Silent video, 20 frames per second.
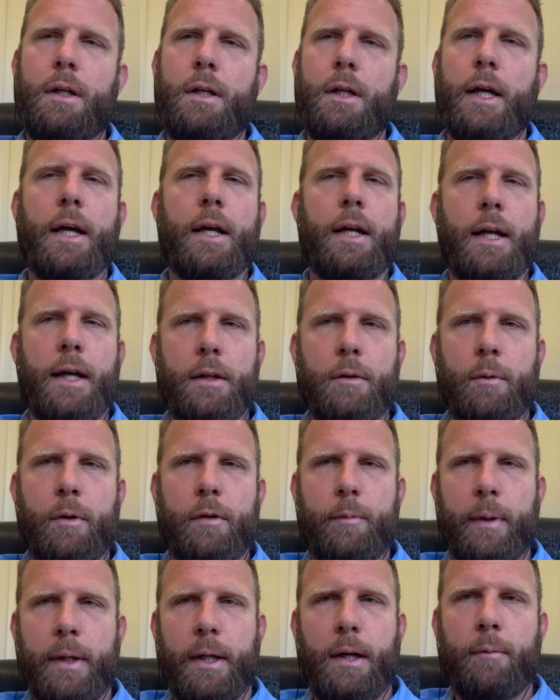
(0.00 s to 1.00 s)
Yeah, now that
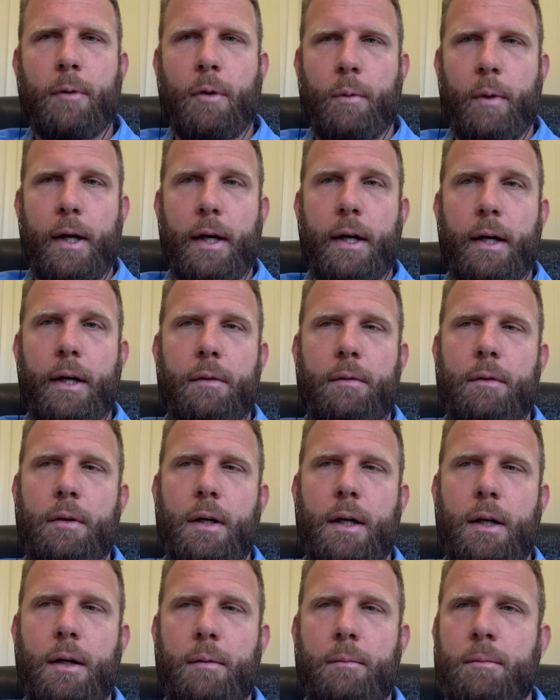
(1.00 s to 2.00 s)
we've become aware,
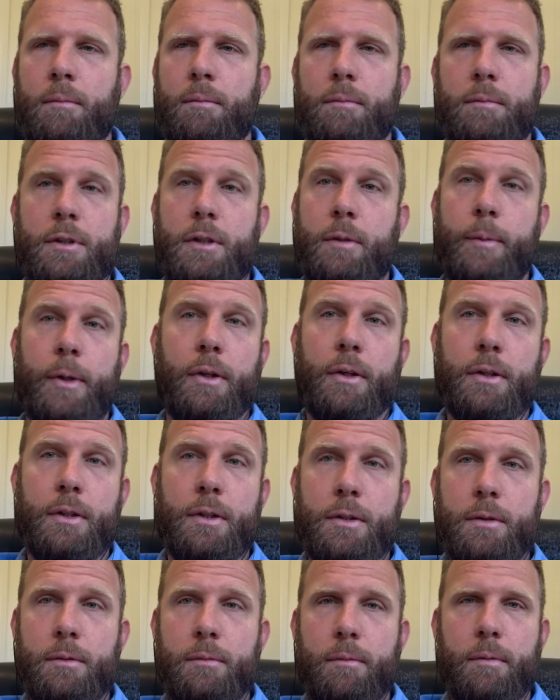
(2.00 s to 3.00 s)
to be
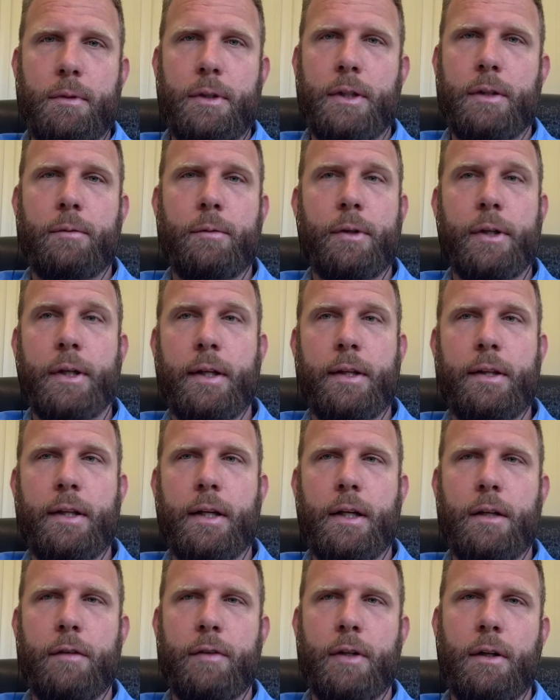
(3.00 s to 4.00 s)
honest, didn't really
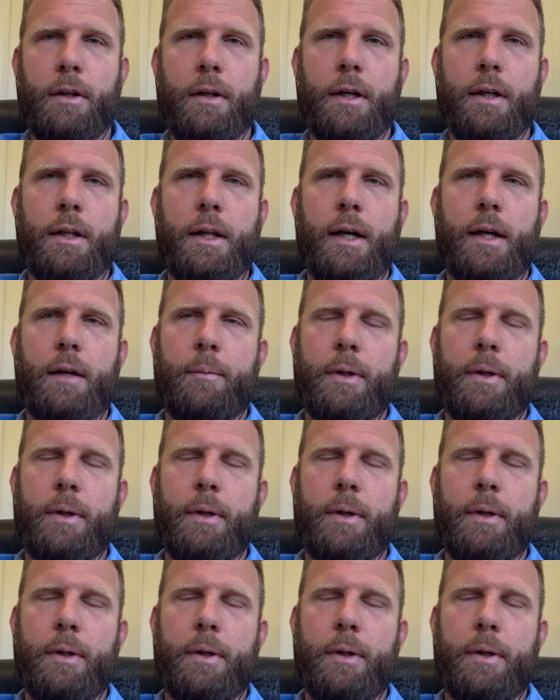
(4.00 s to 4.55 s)
think of it like that.